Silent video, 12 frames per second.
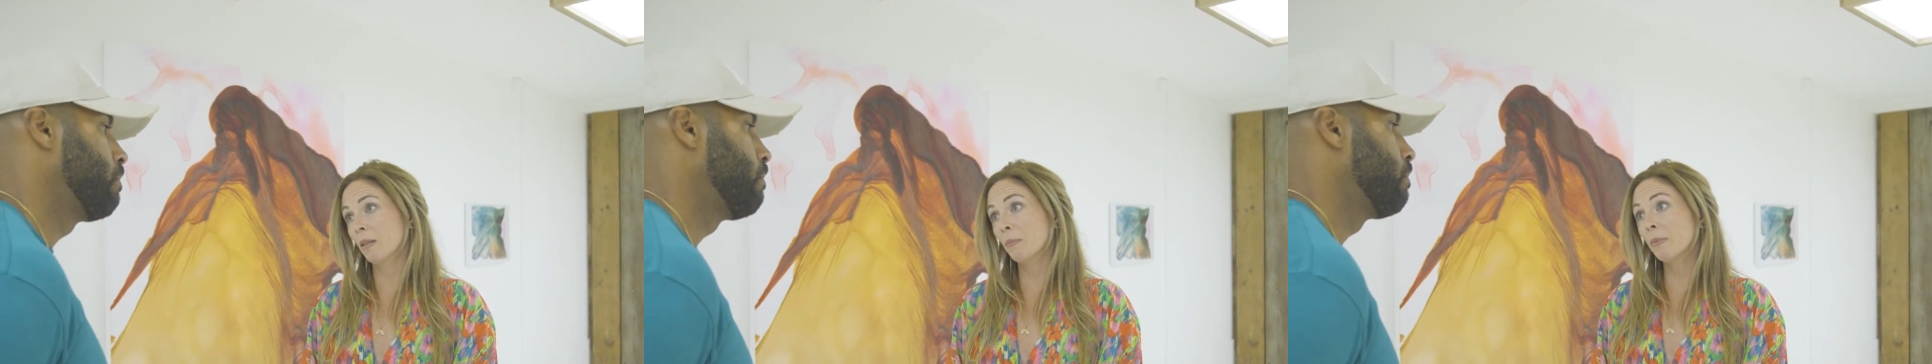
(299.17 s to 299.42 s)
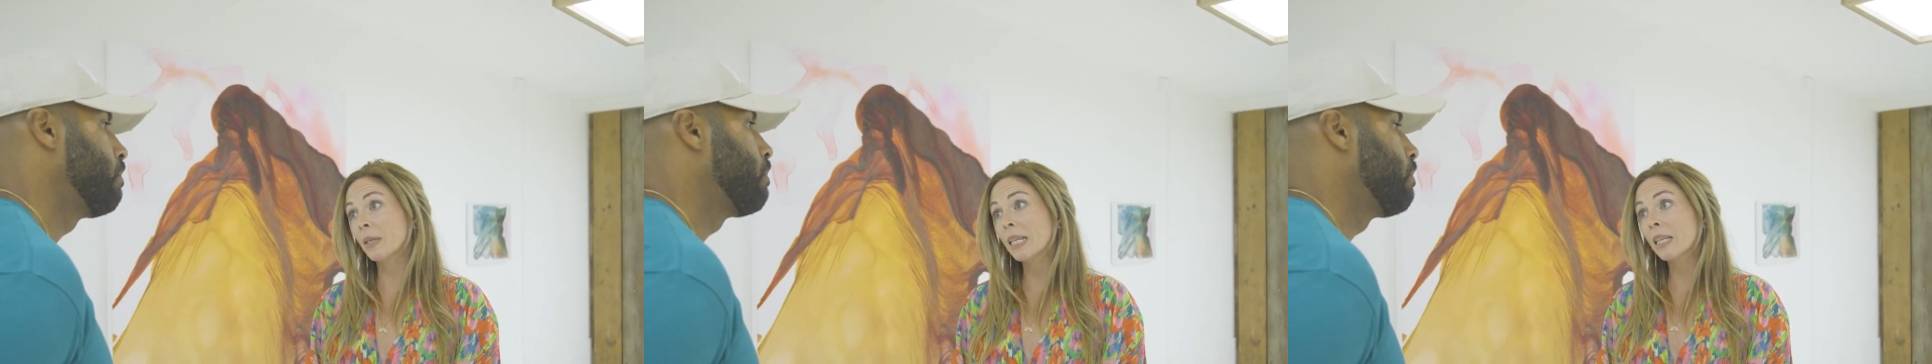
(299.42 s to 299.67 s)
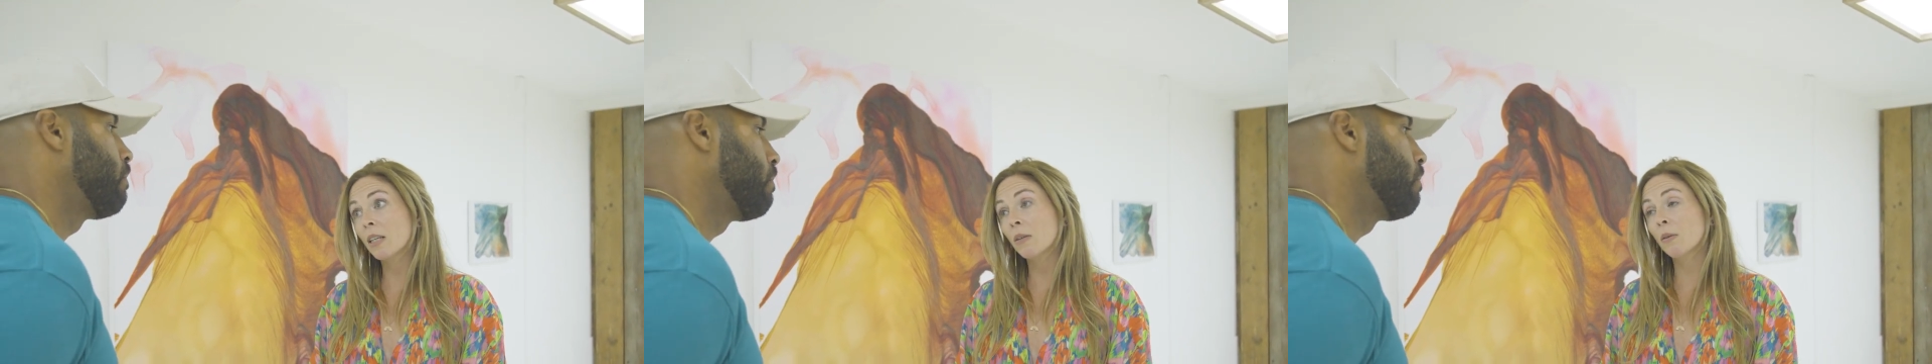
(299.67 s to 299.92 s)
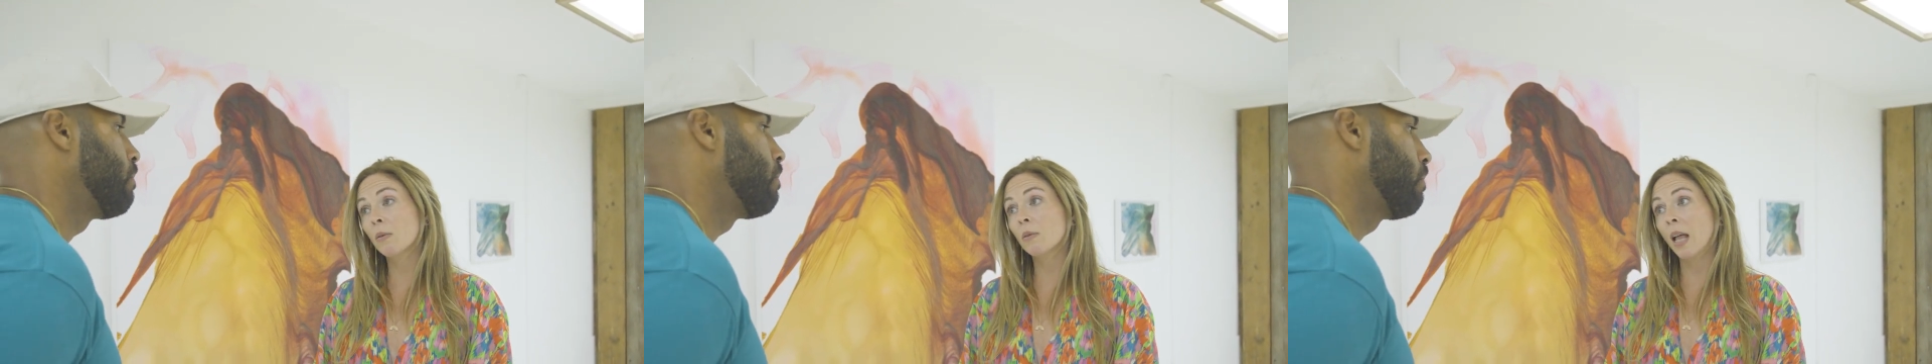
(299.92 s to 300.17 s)
They're bringing you
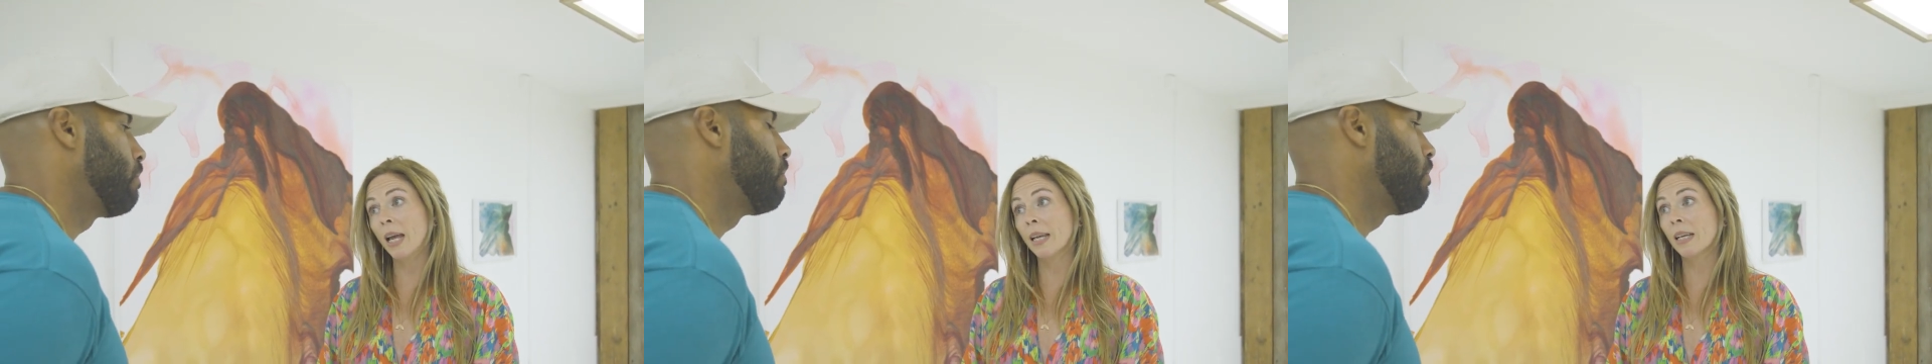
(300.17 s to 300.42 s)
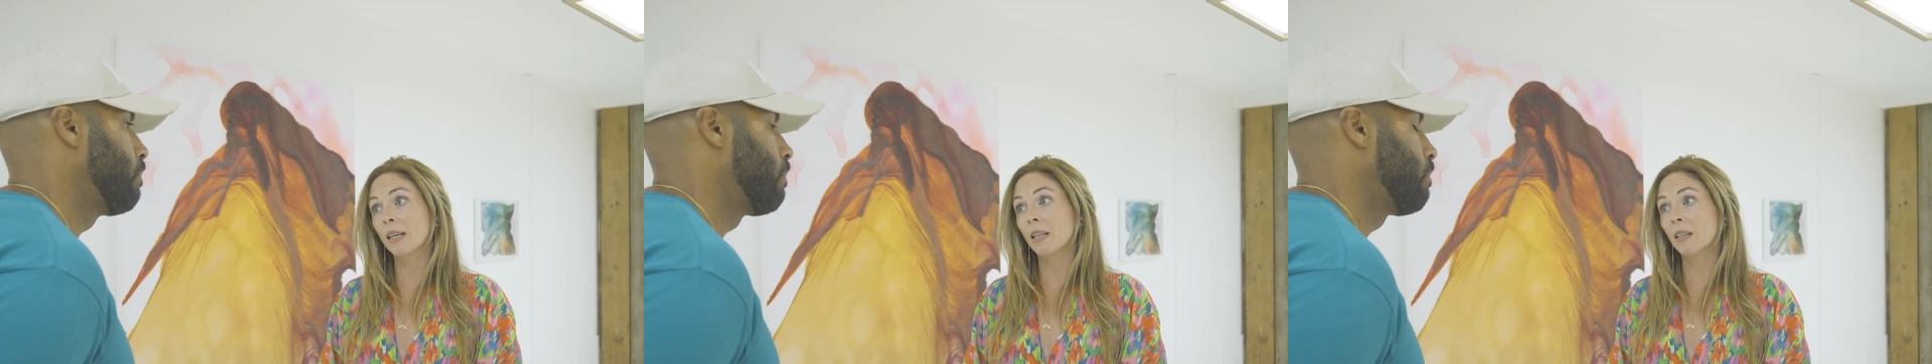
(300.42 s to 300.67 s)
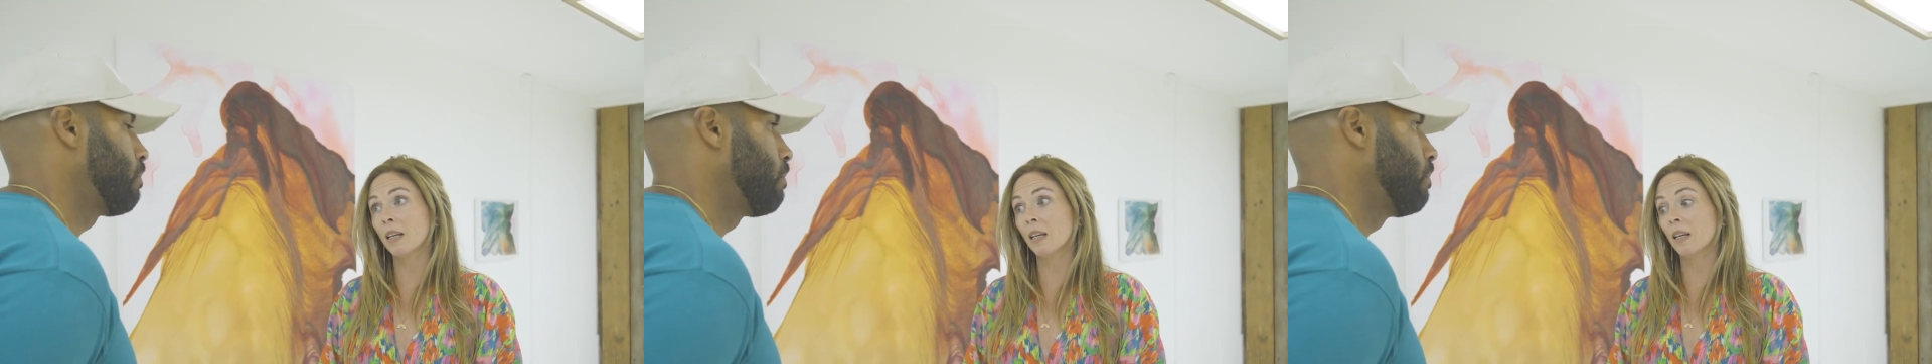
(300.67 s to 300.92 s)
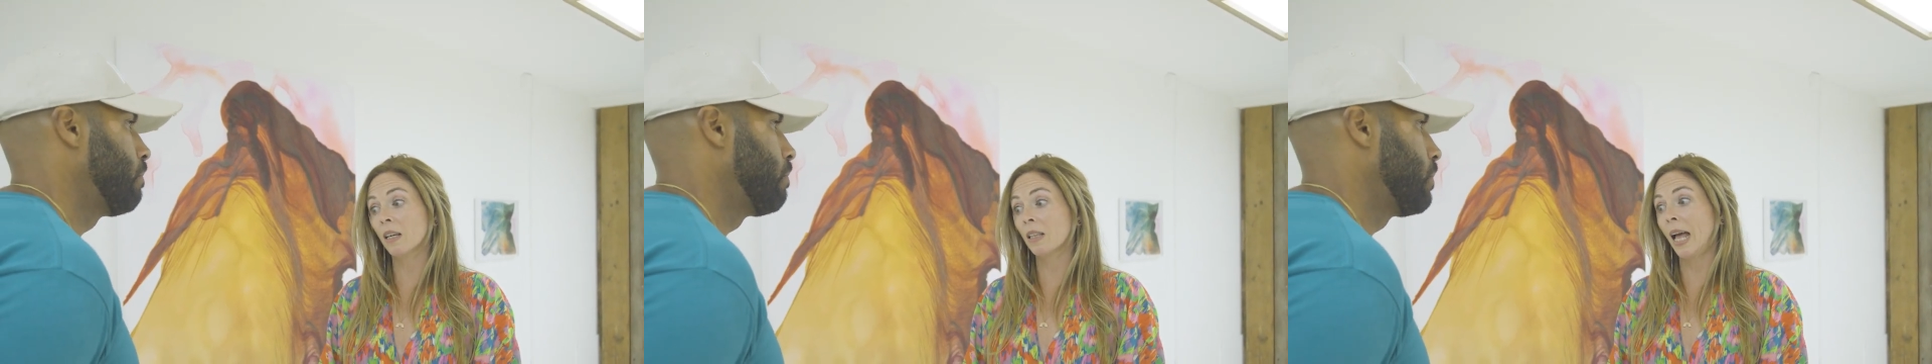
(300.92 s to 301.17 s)
like
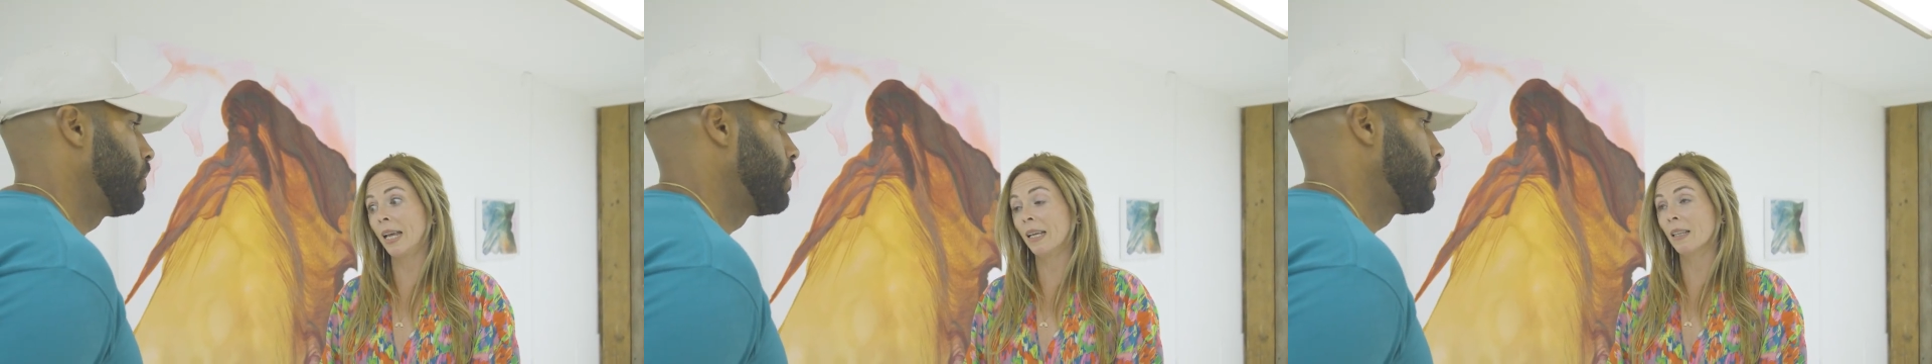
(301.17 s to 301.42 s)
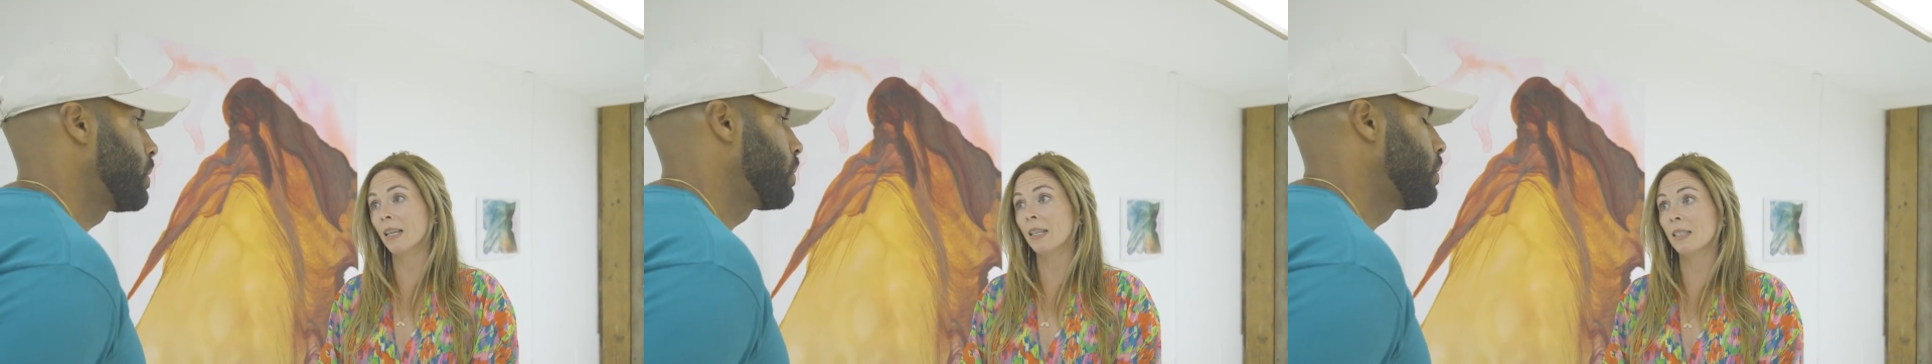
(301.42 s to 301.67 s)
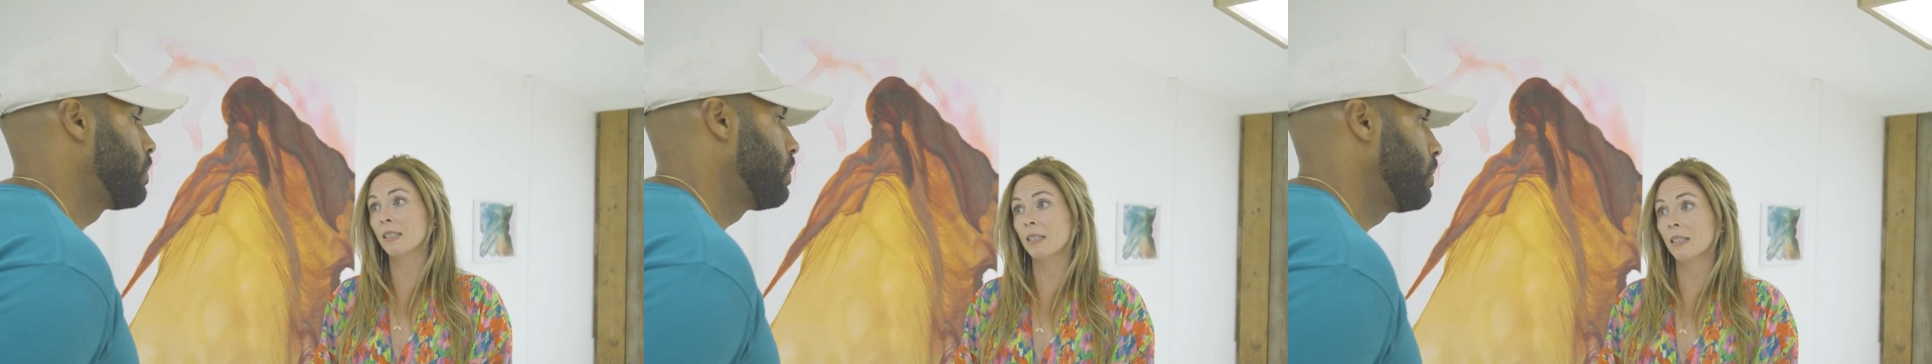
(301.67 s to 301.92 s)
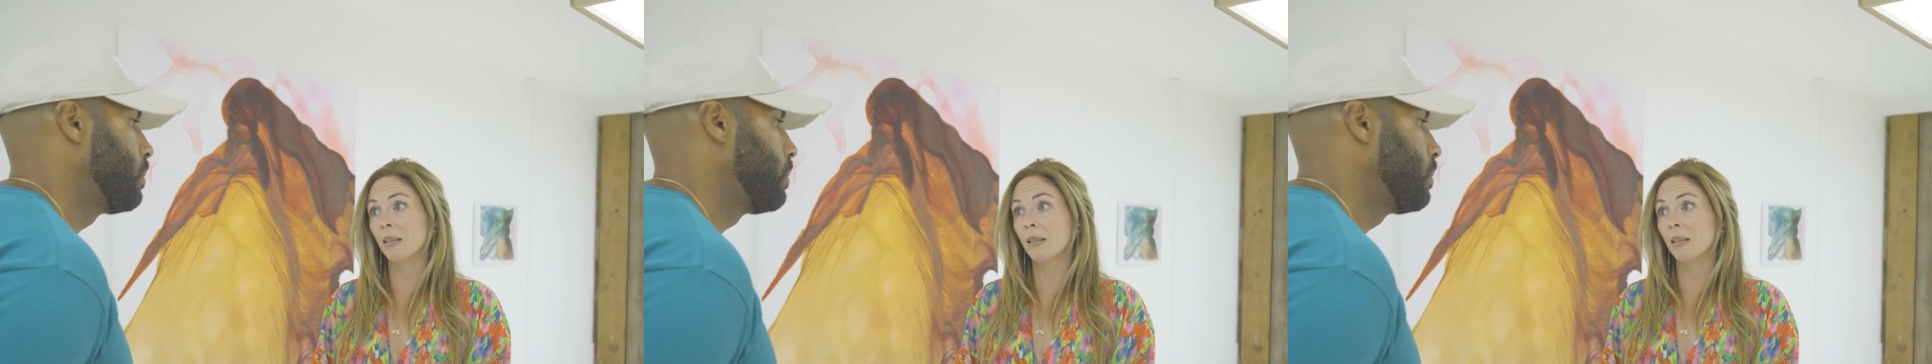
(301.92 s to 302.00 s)
the client list,